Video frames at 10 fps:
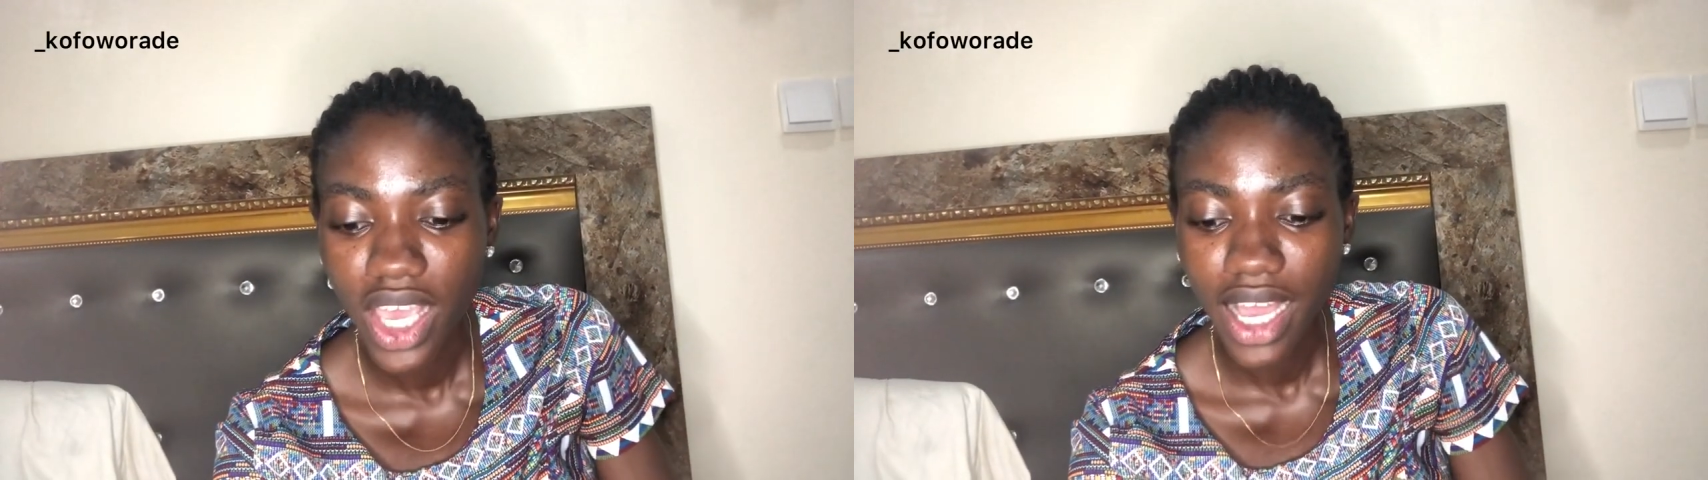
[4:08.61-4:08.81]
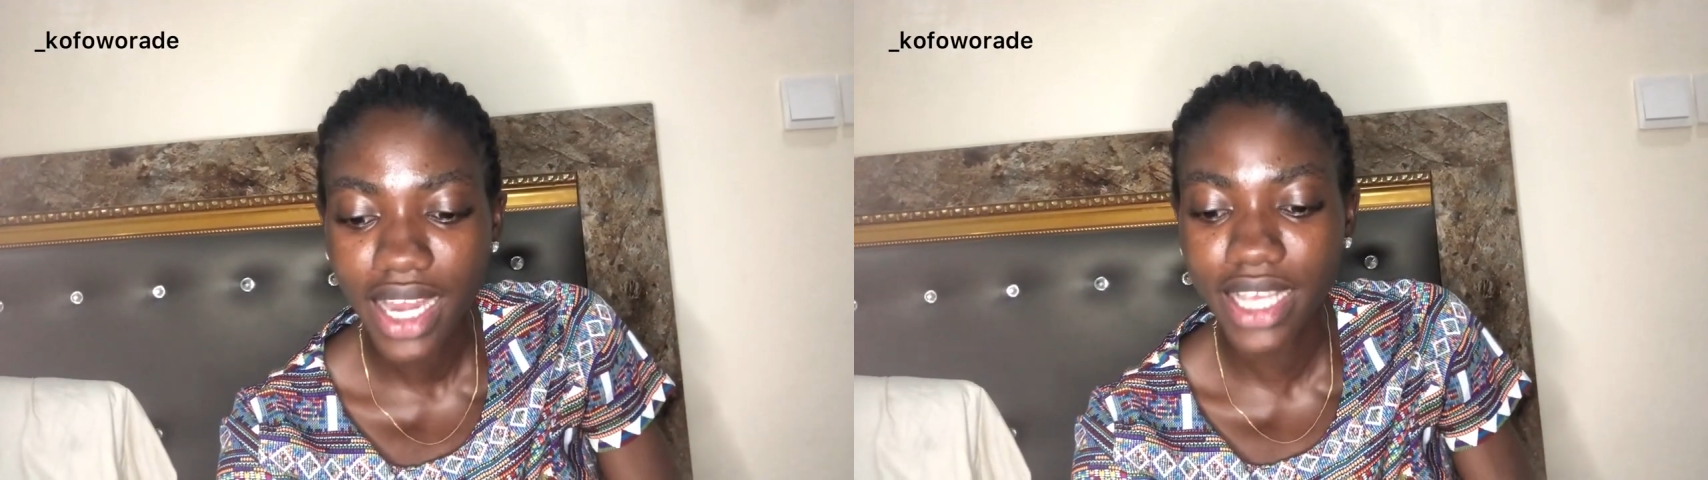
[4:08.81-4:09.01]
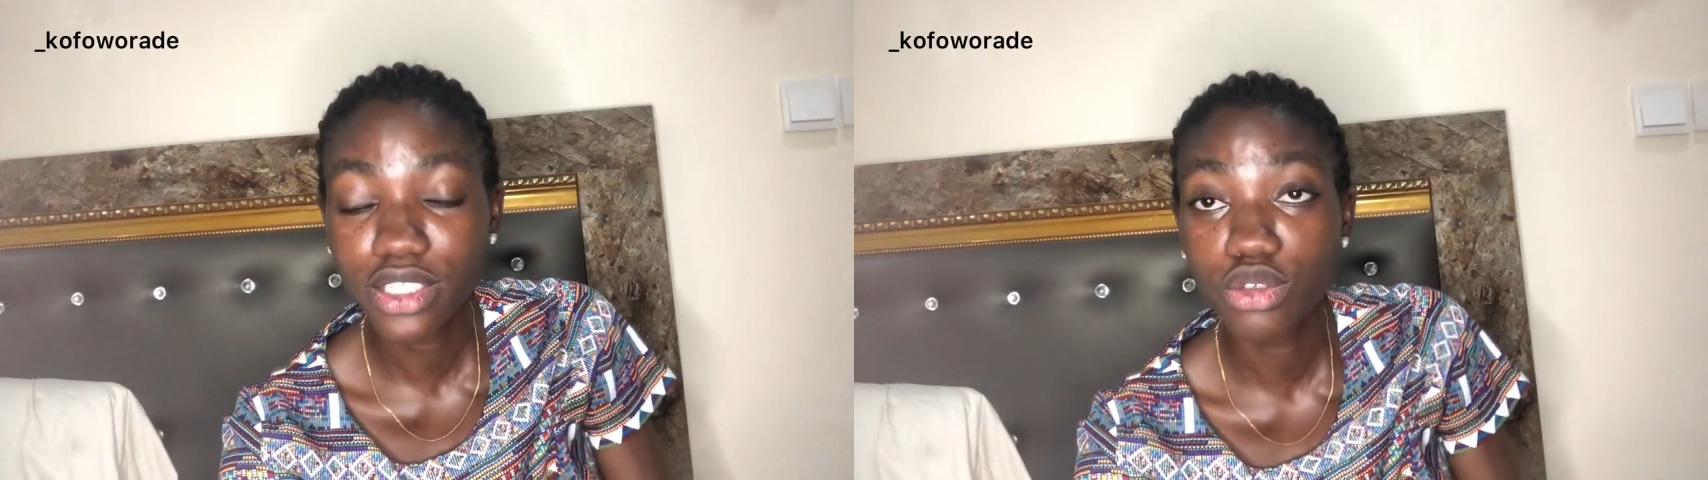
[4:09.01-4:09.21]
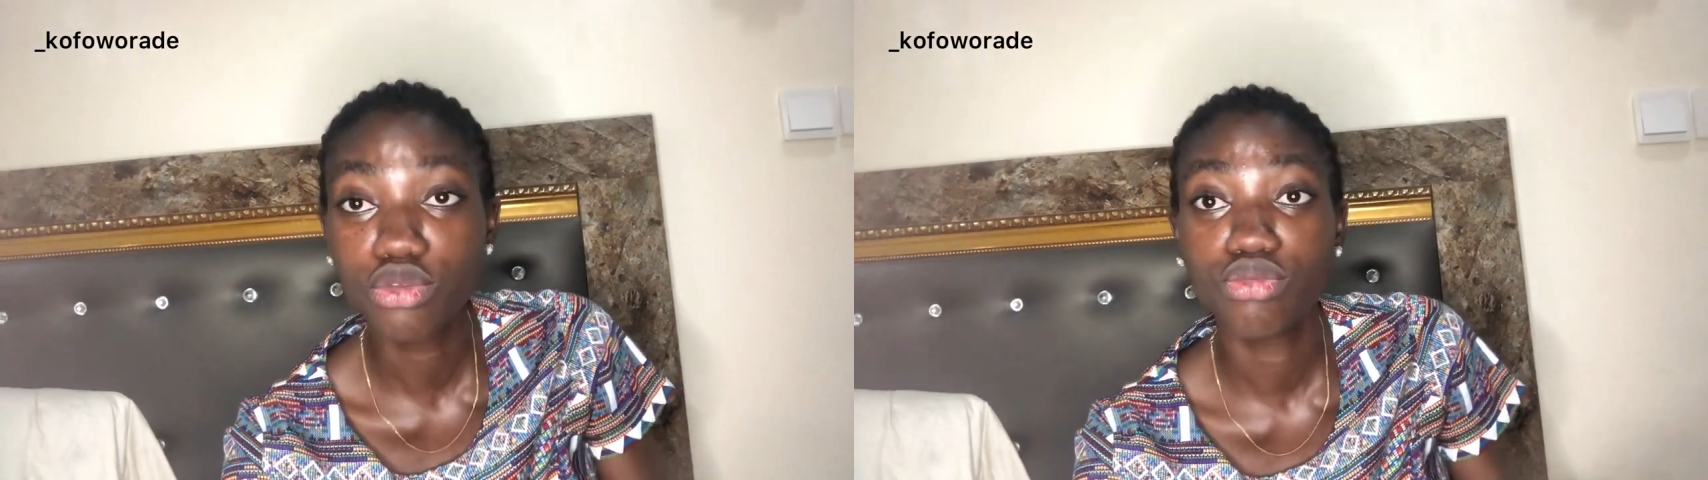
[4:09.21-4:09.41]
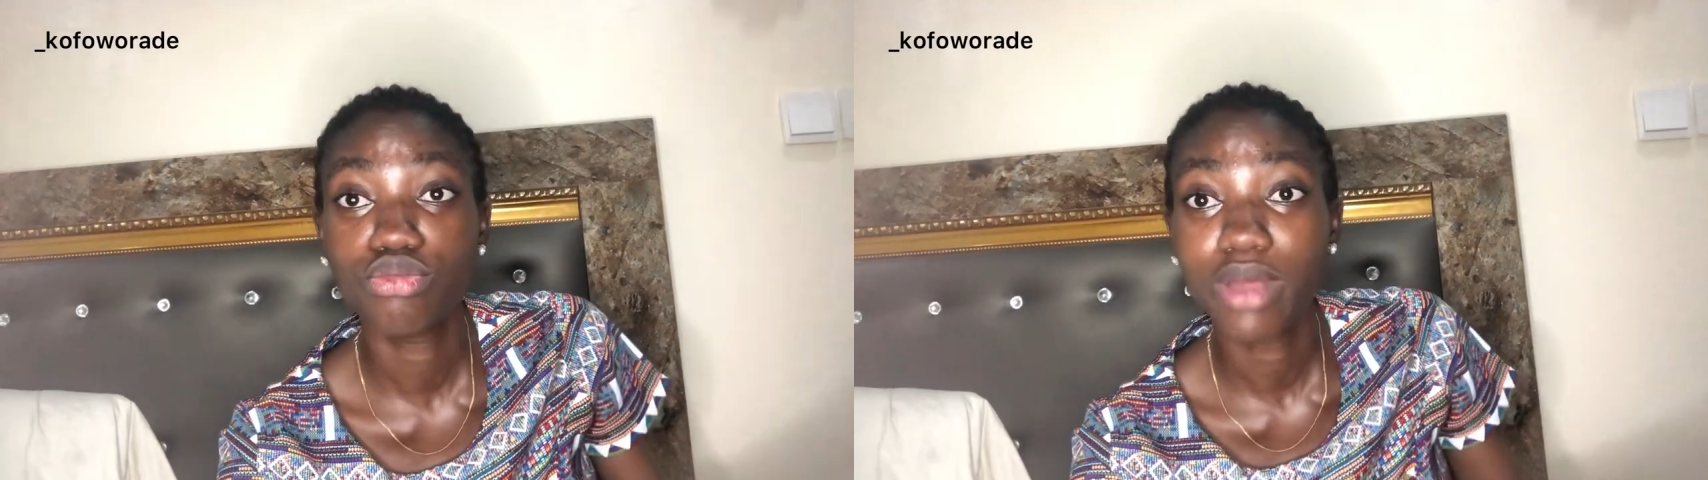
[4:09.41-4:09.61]
And I'm still
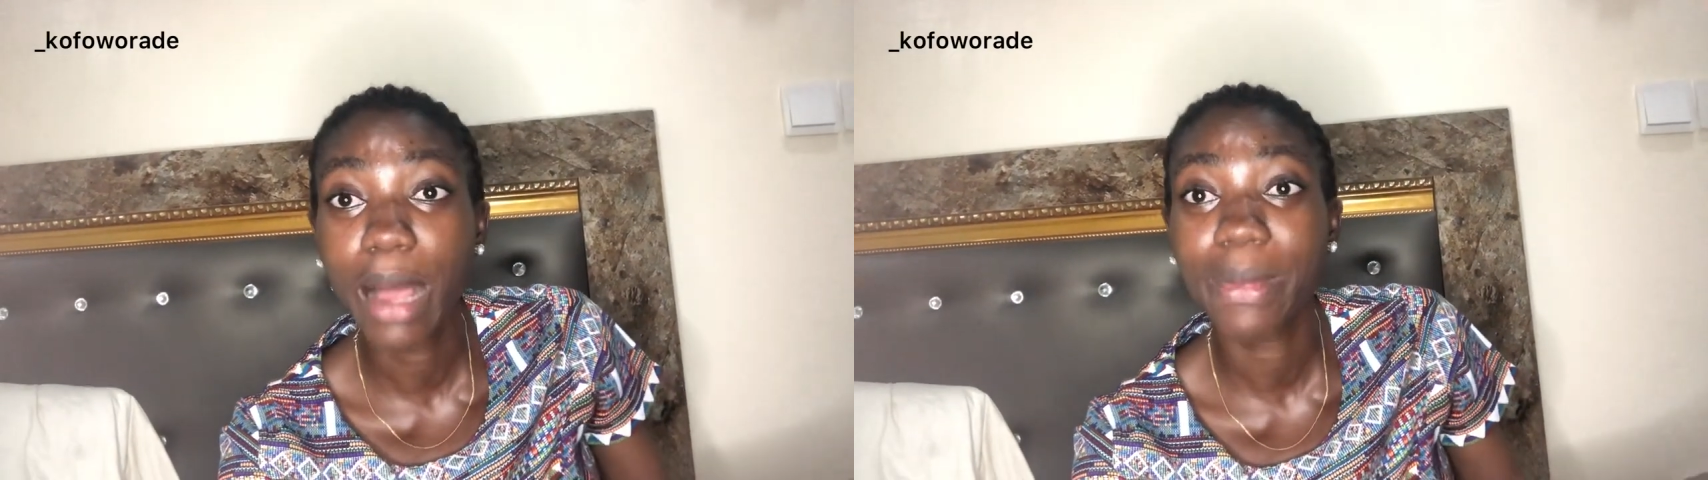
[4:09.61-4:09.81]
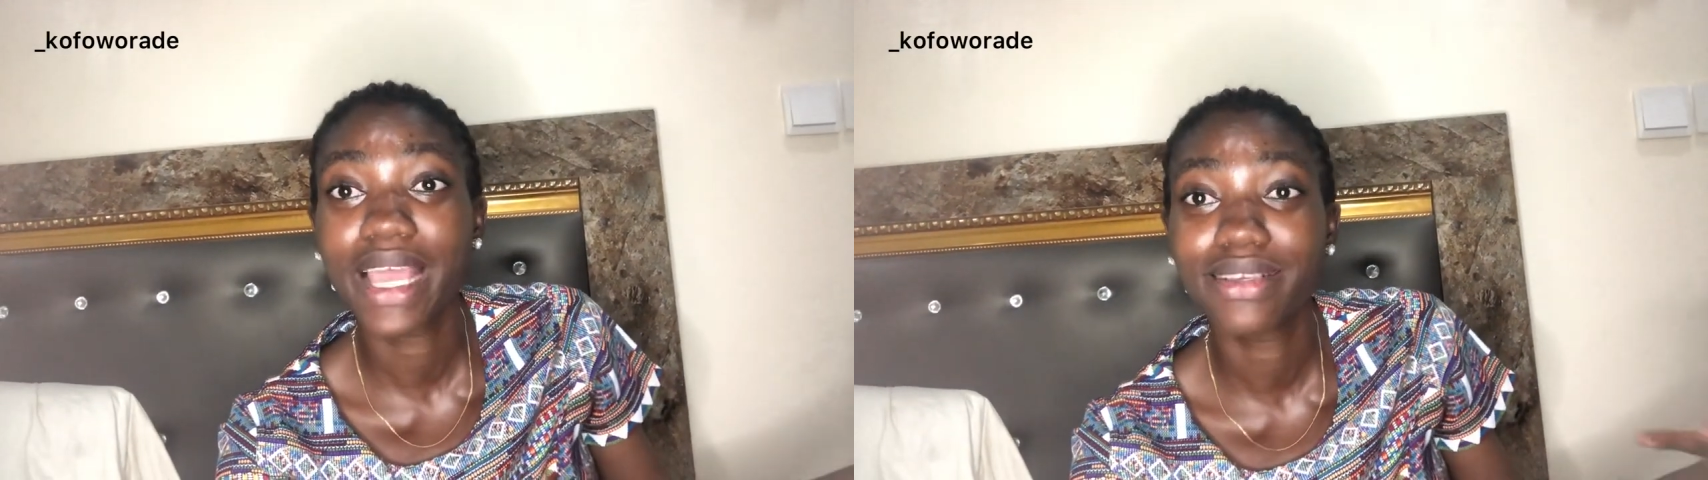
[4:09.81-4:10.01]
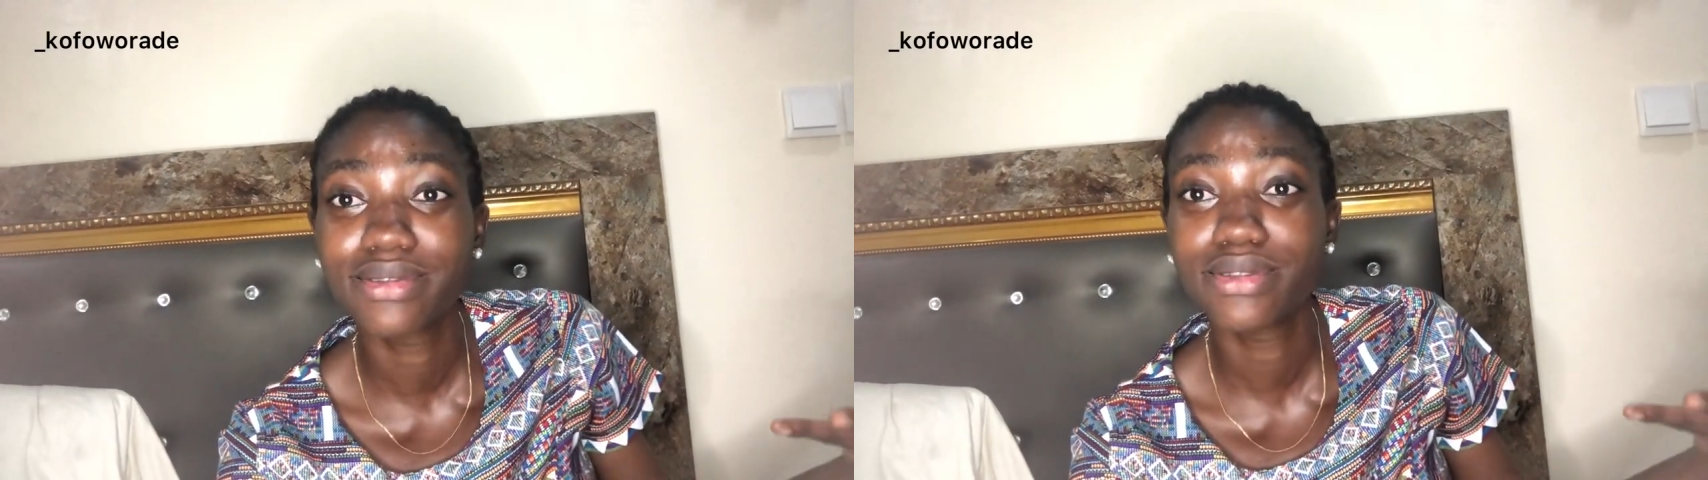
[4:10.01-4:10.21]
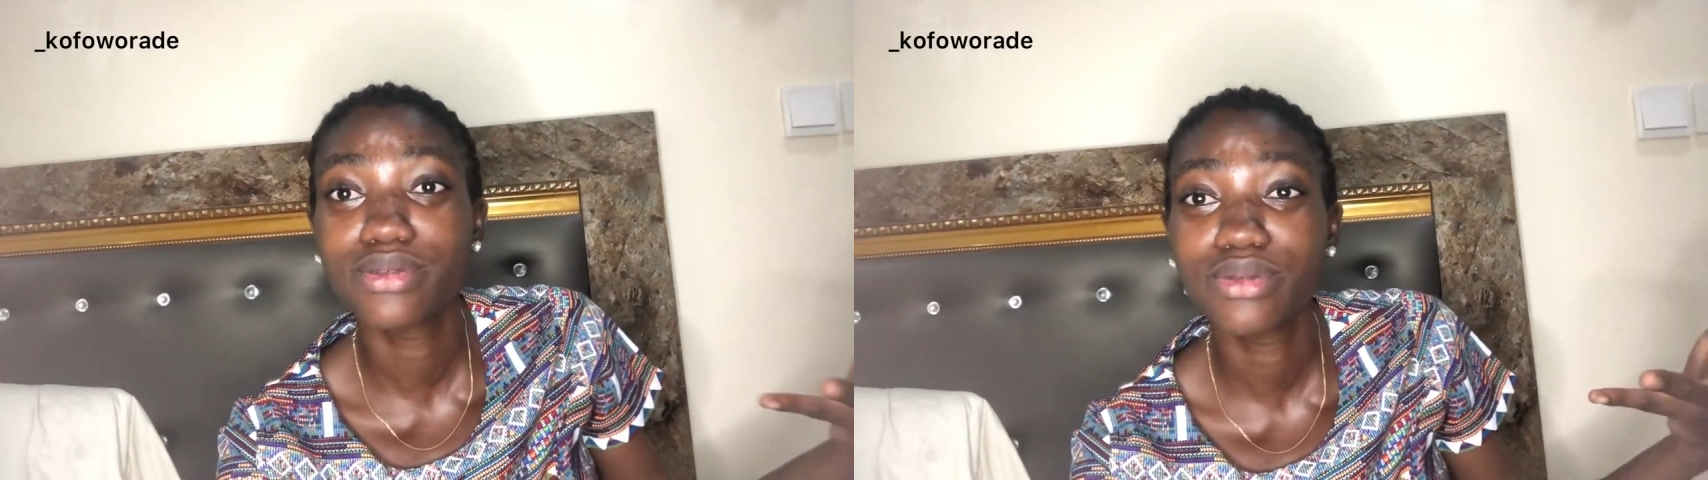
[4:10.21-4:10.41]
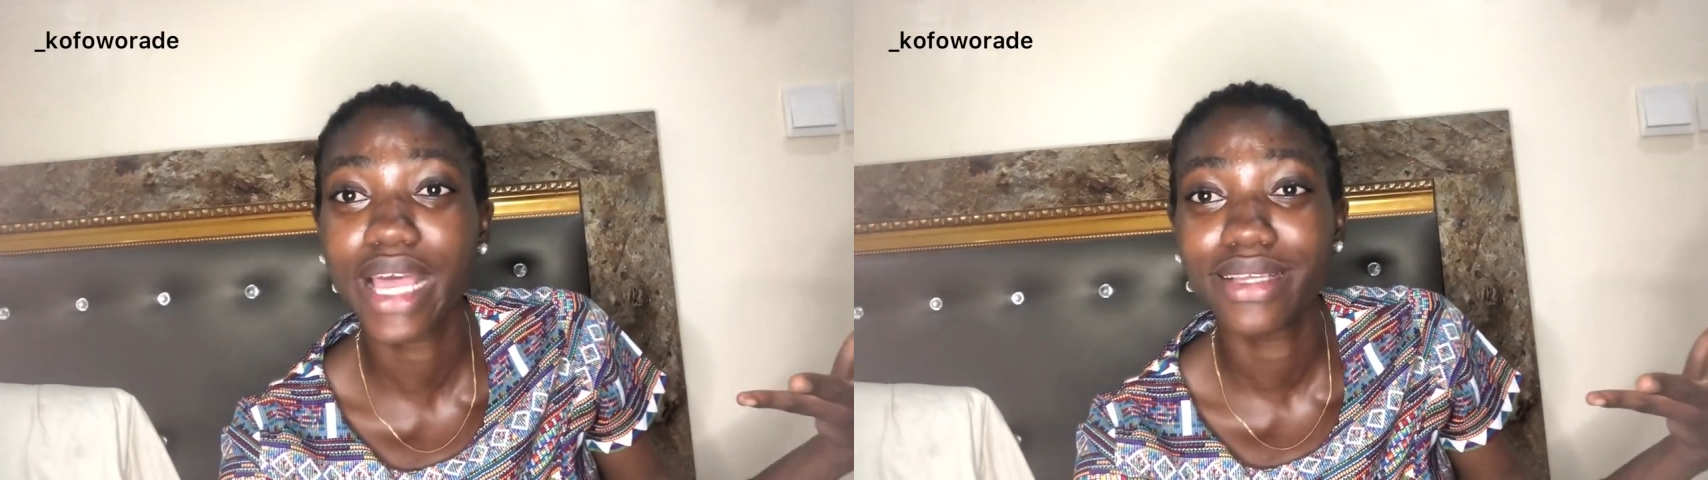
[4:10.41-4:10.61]

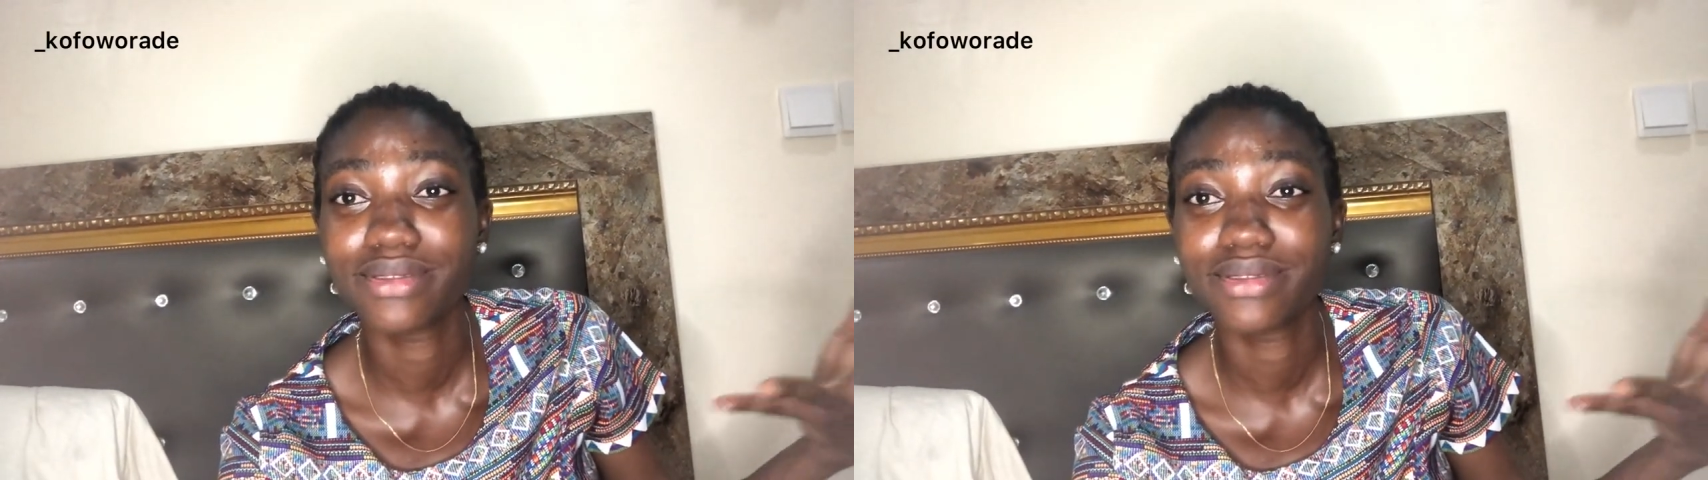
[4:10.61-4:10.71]
like